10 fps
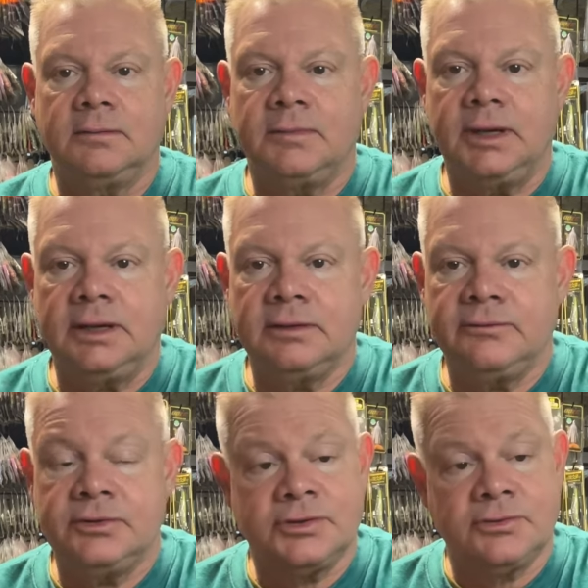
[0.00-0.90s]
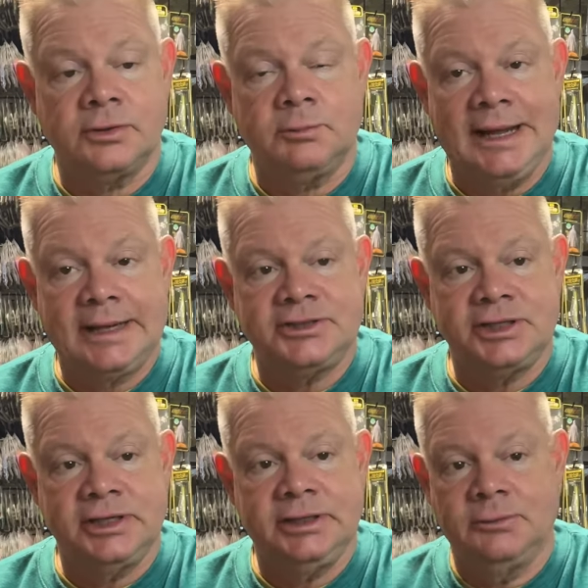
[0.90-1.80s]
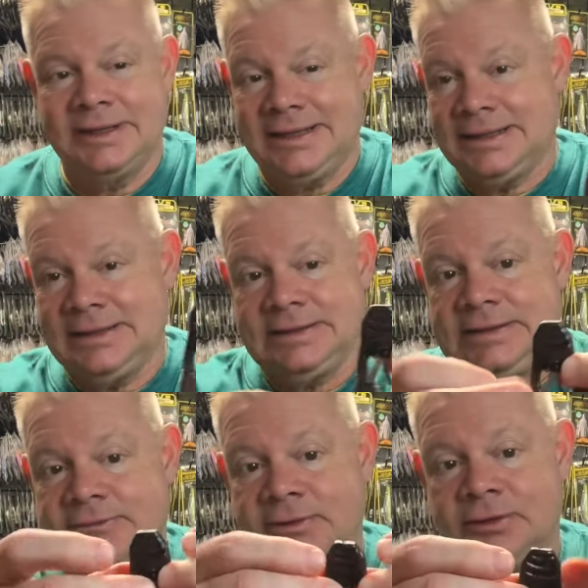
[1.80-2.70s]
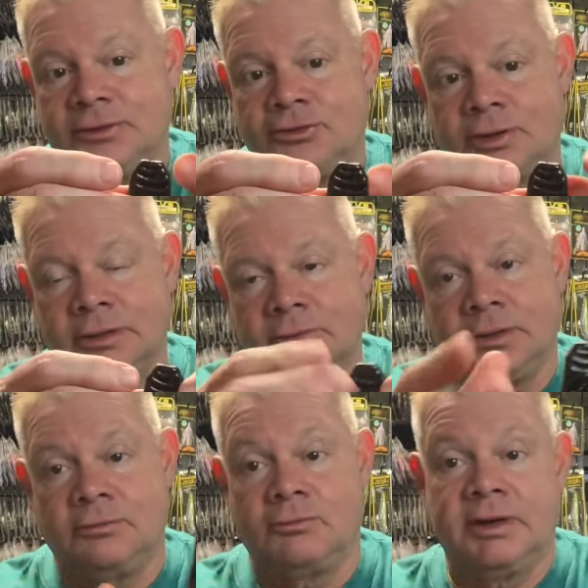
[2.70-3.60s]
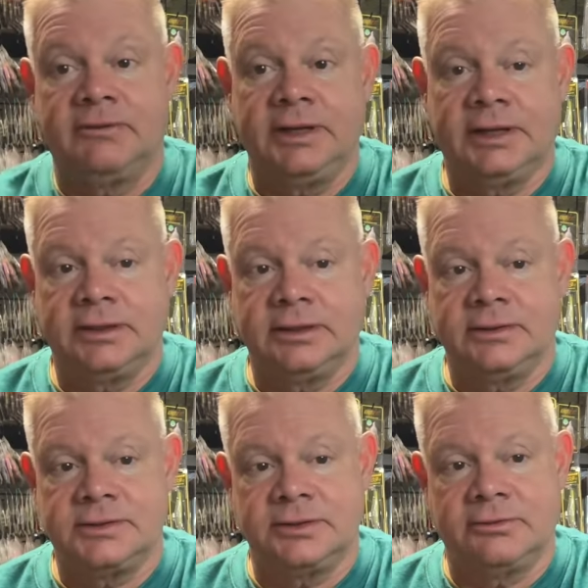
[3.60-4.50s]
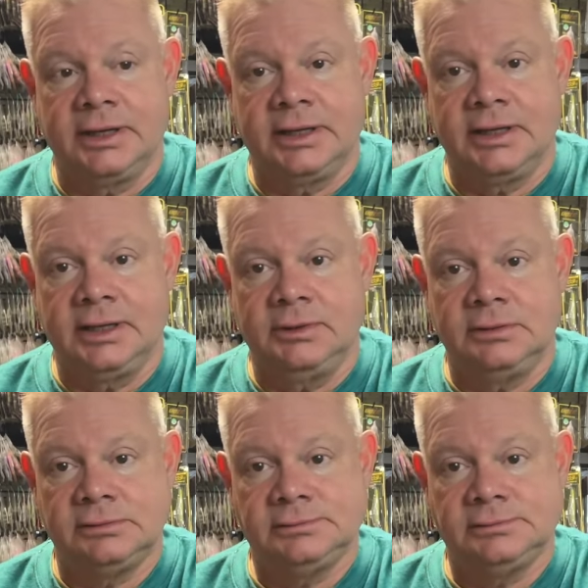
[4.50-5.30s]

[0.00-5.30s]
But if you're just throwing a black jig, you want to get a little different in the trailer with a little red flake in there, this is a great combo.